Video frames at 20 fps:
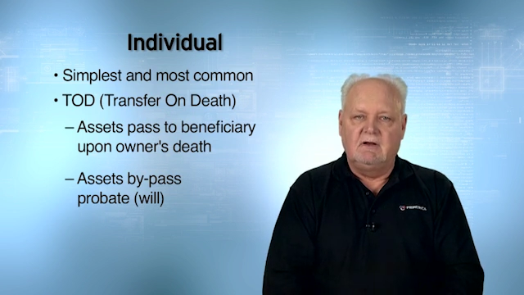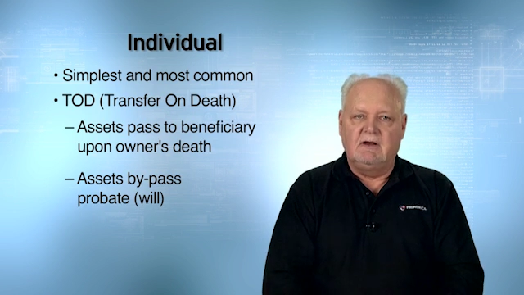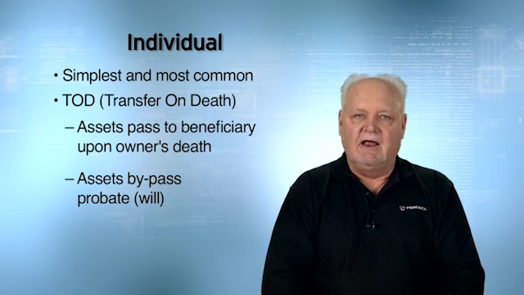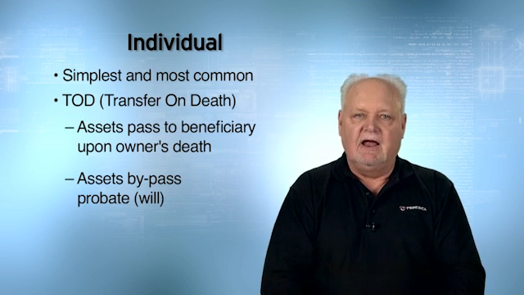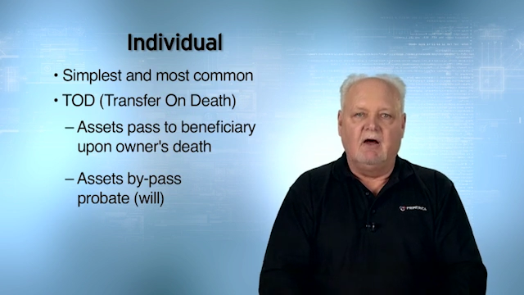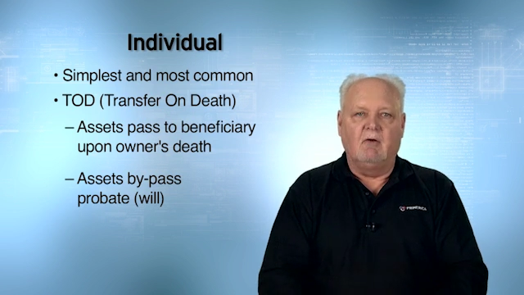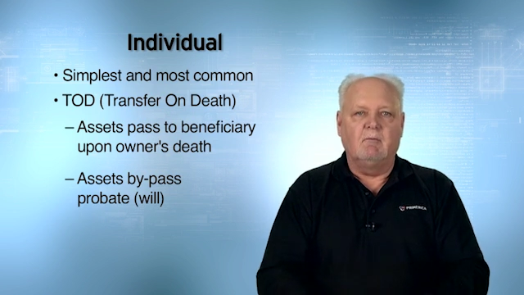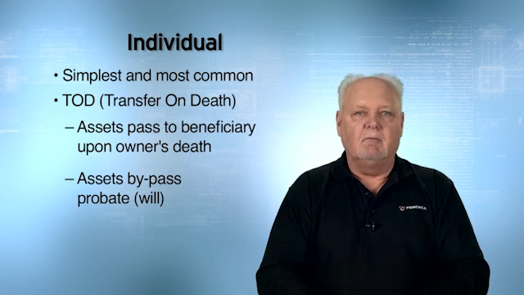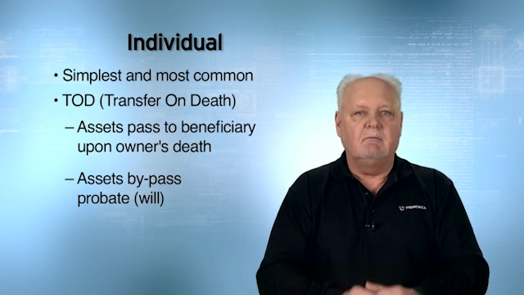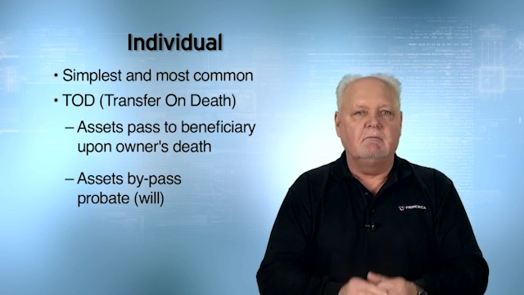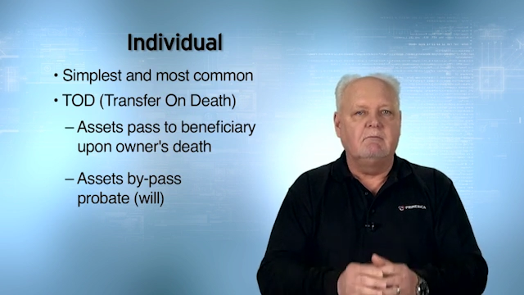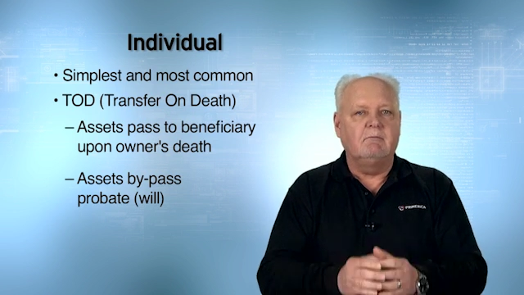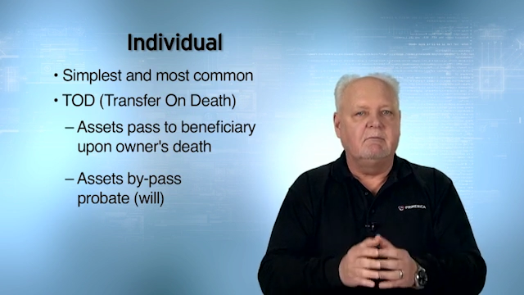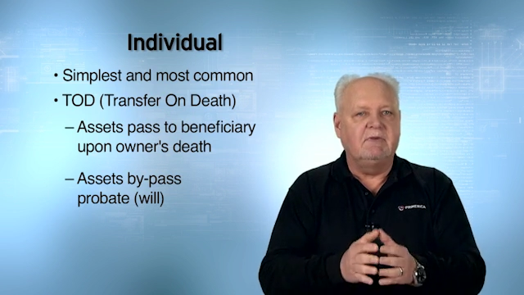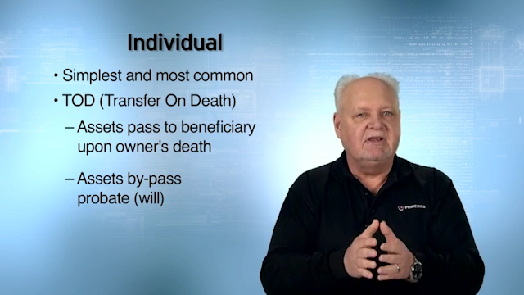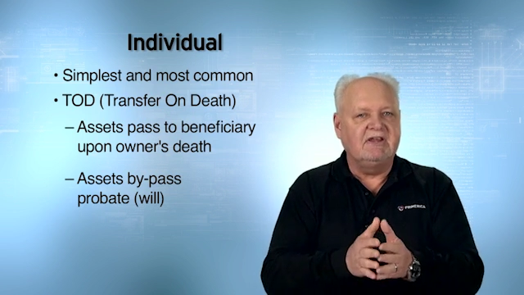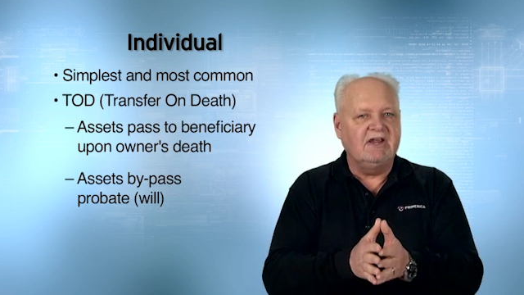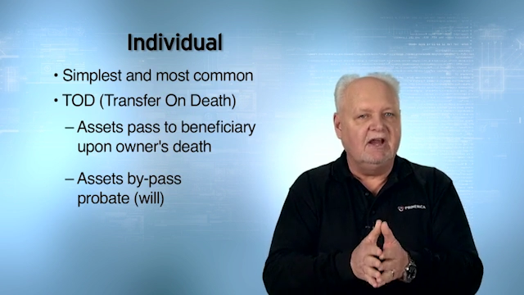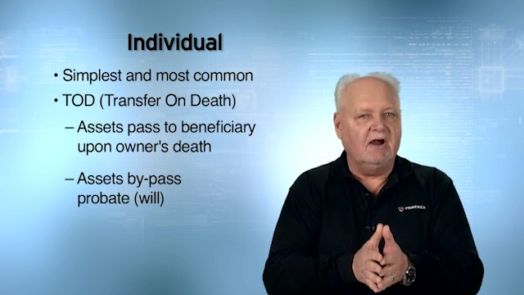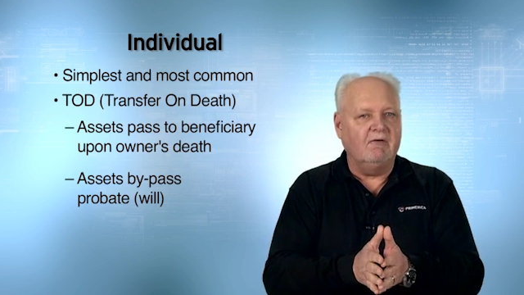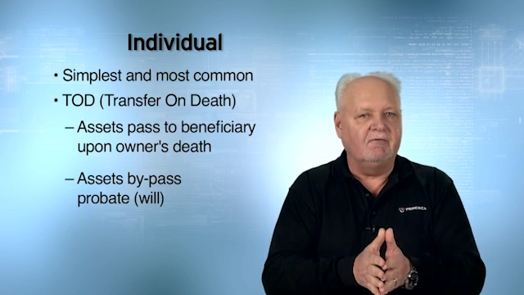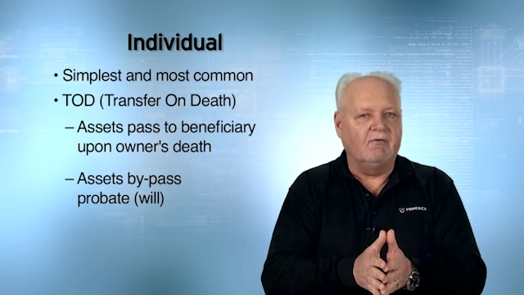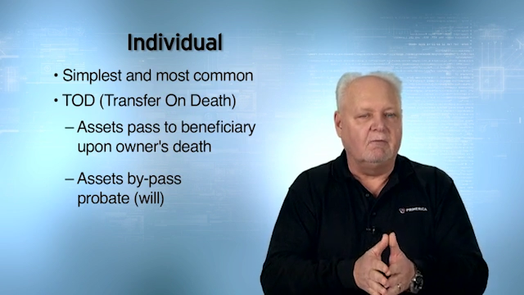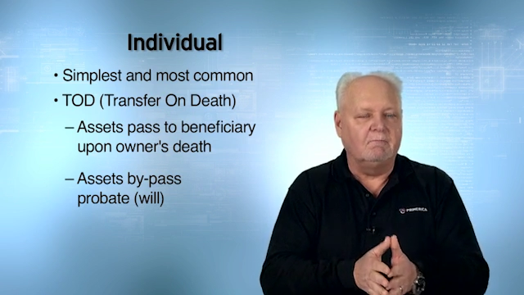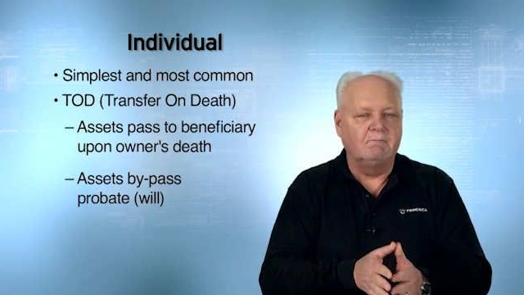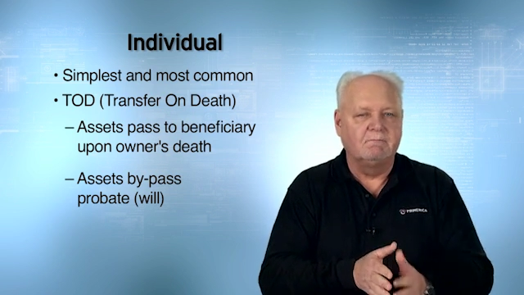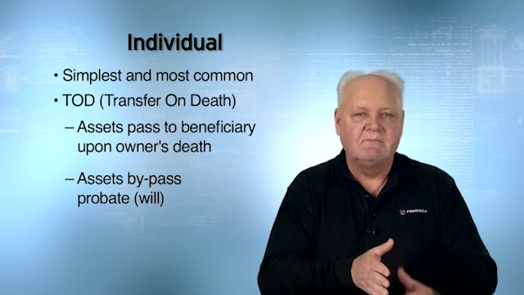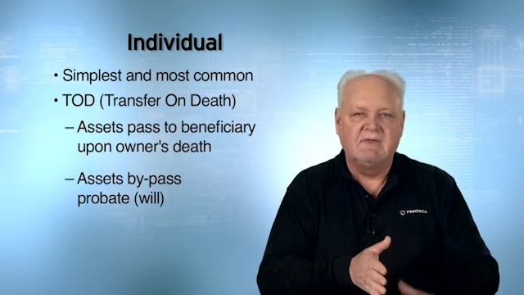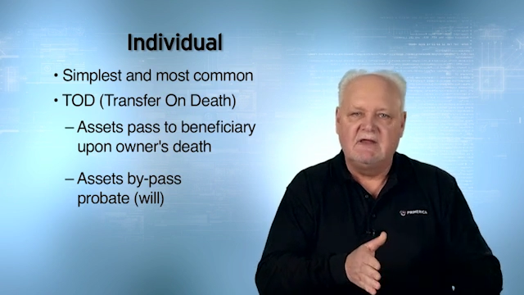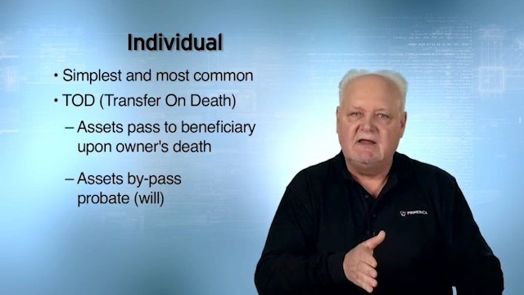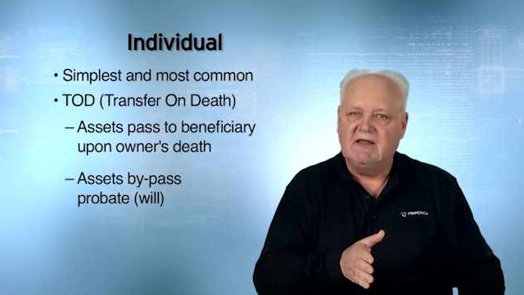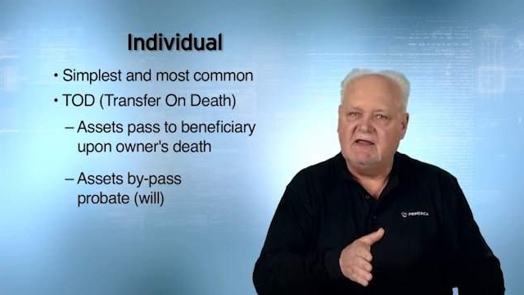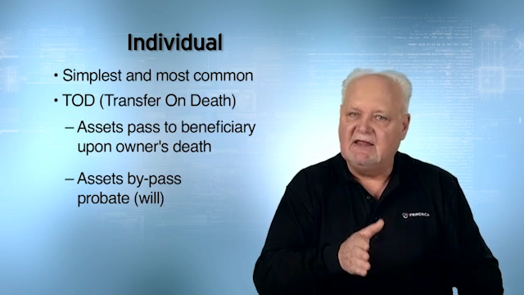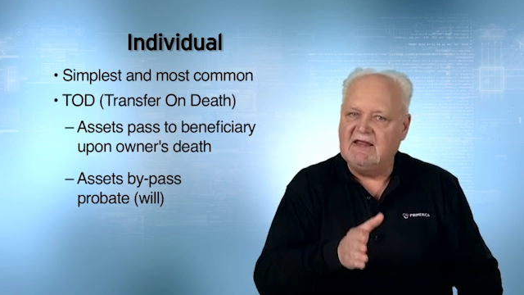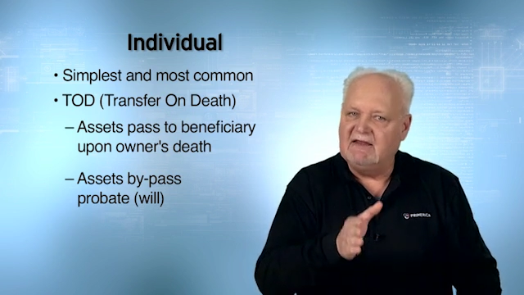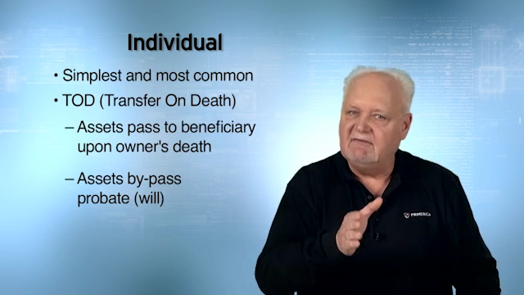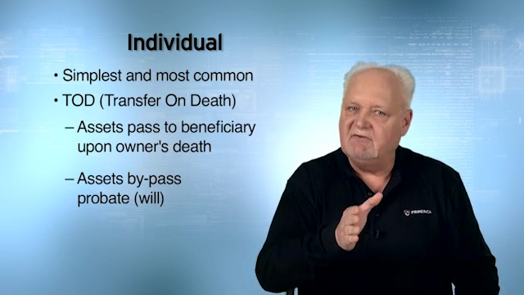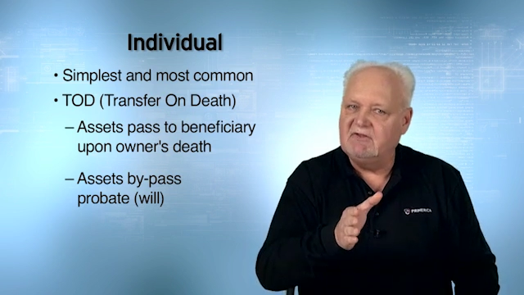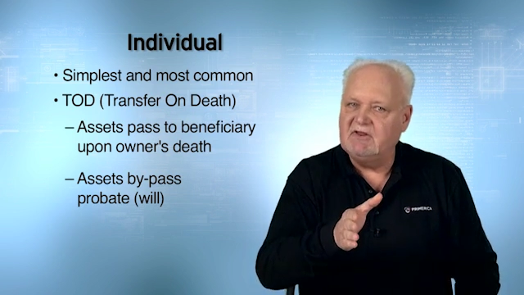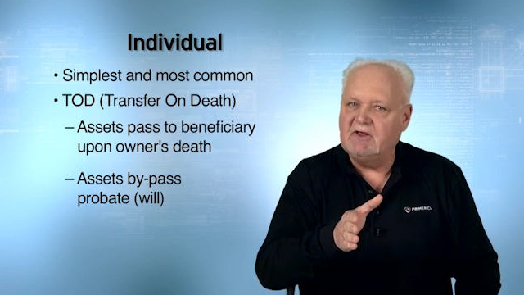Now, be careful.
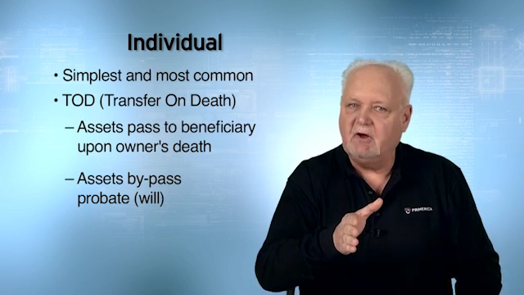Even